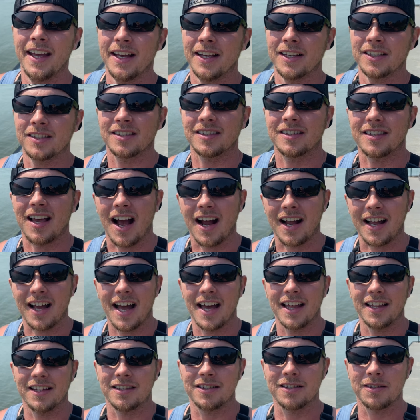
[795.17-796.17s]

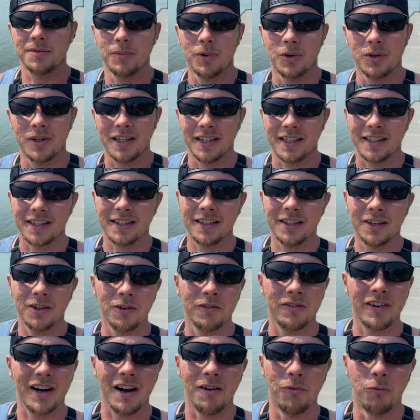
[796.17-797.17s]
sockeye this morning
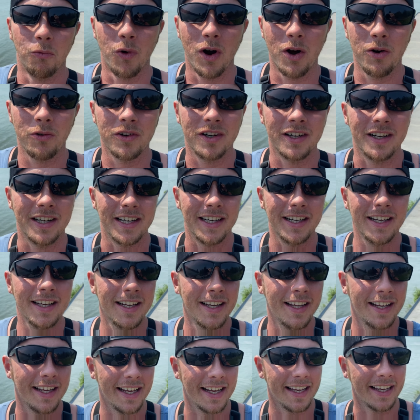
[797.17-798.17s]
over at Rotary.
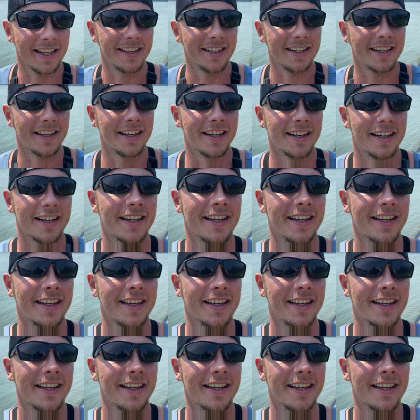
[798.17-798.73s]
And uh,